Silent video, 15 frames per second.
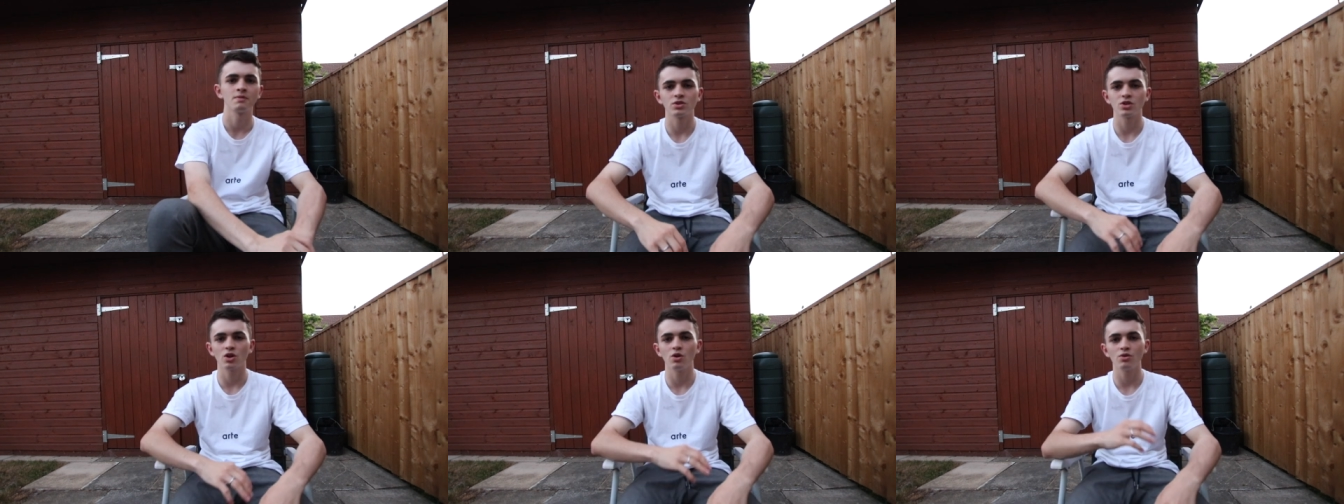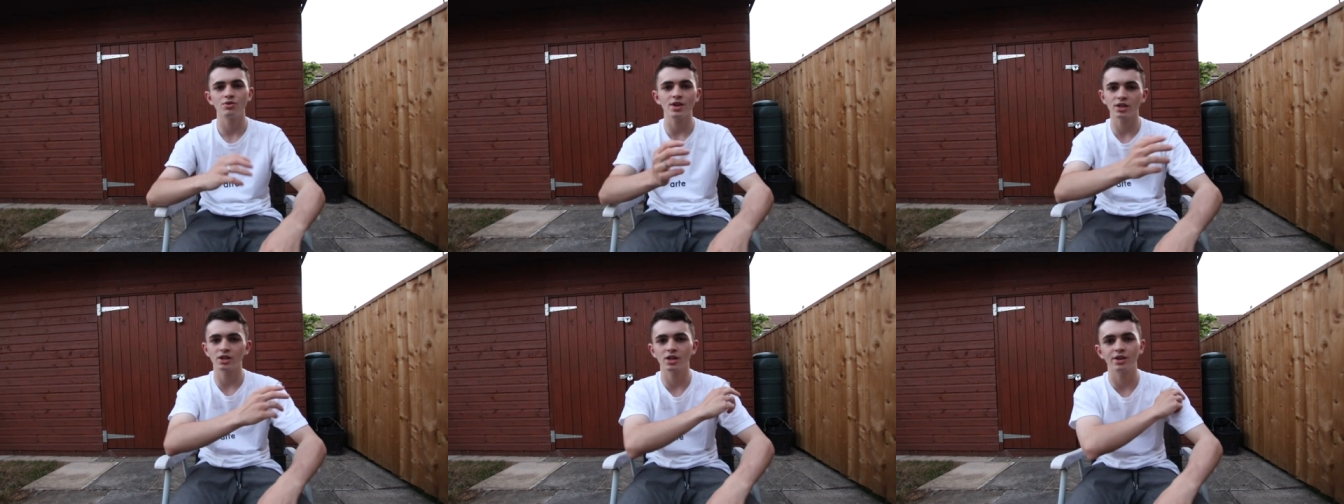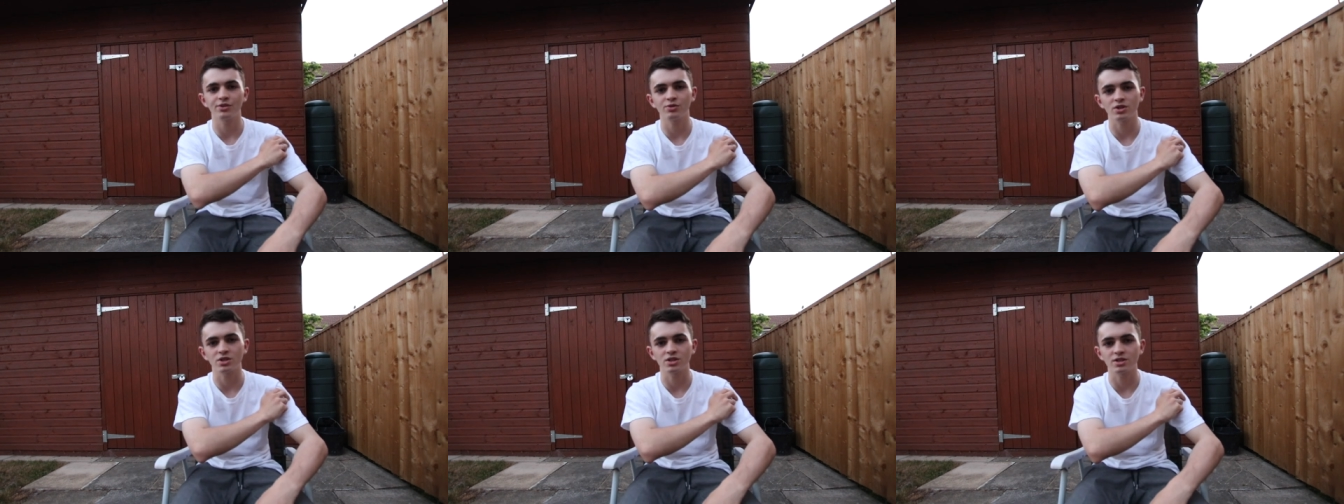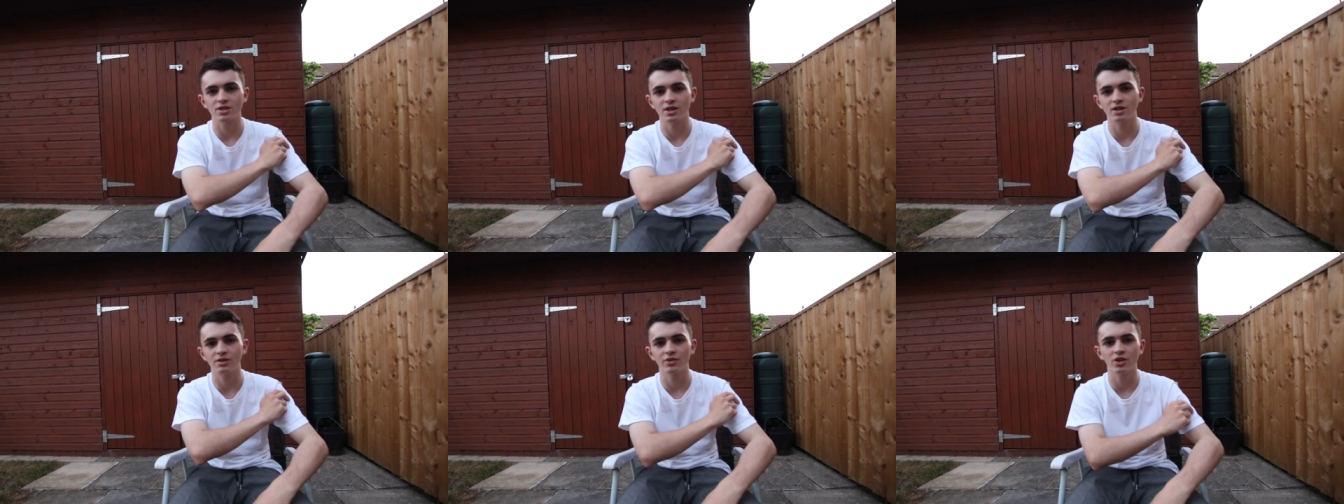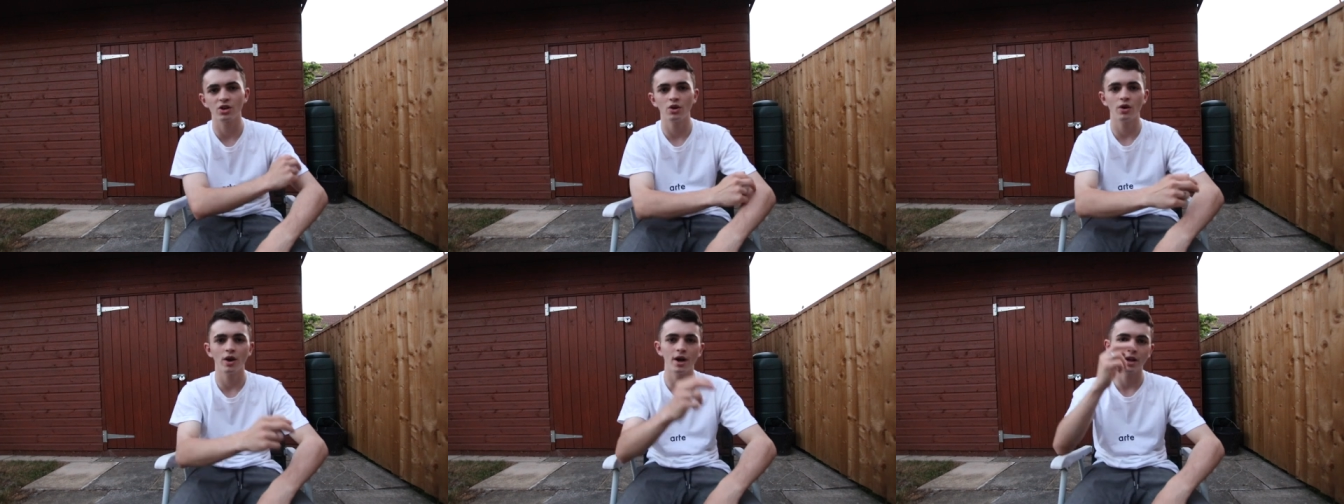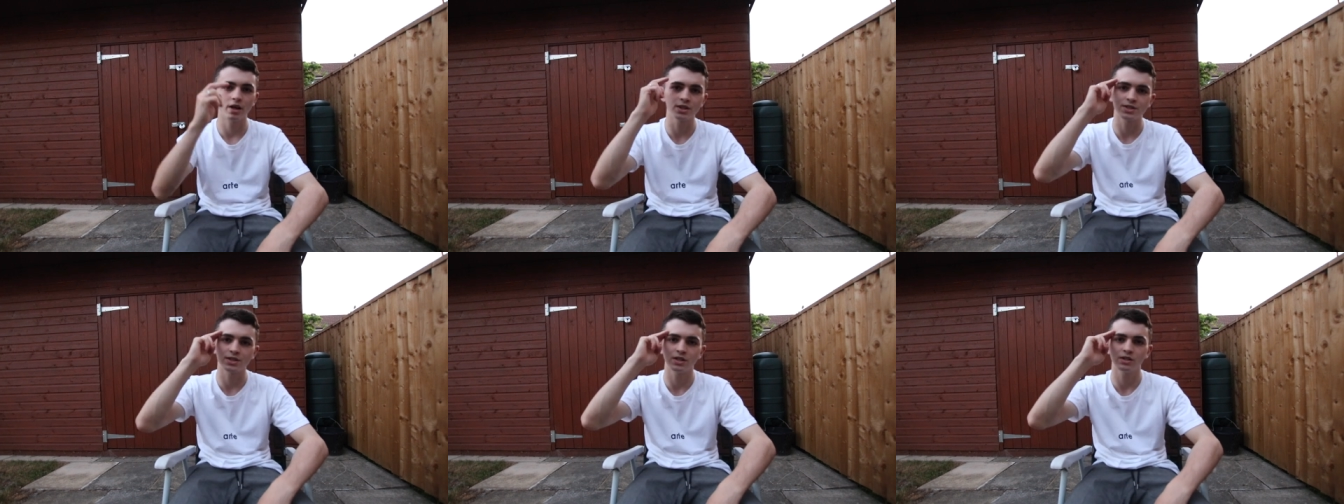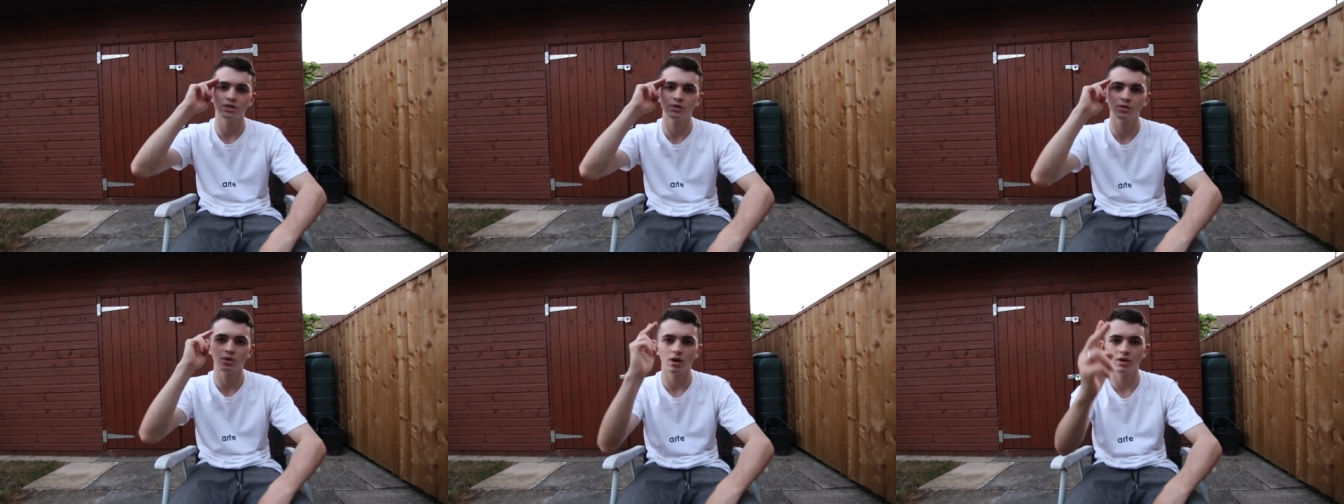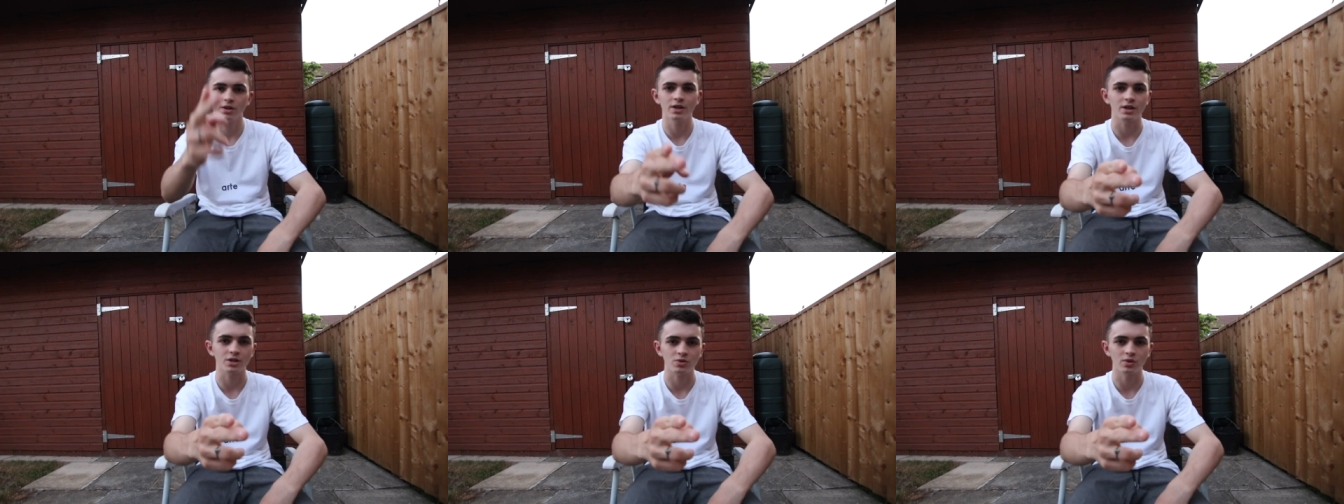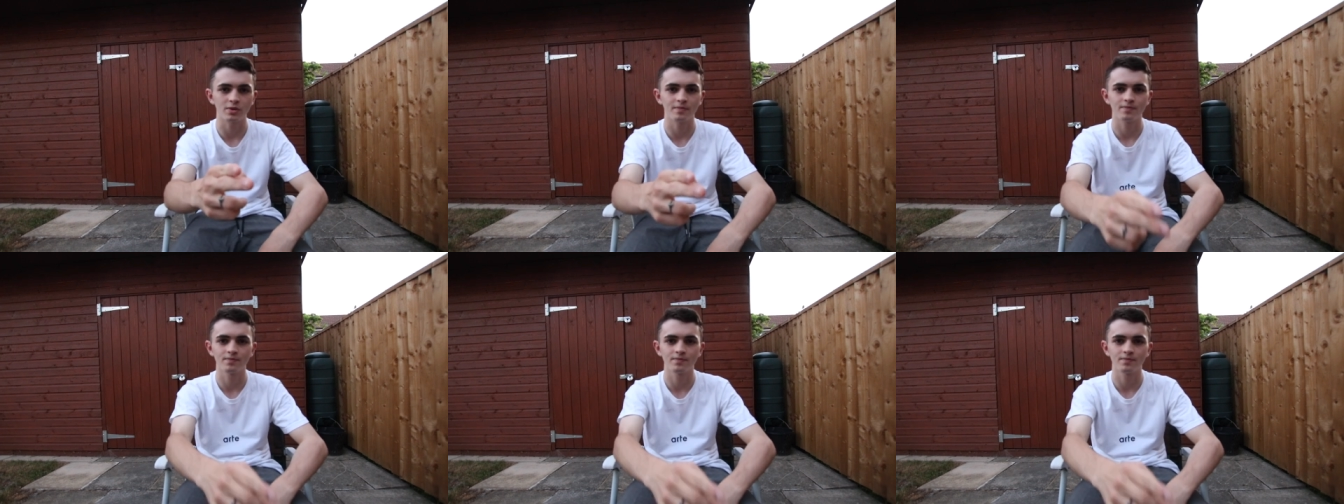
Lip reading: So, thank you guys for watching today's video and I'll see you on the next one.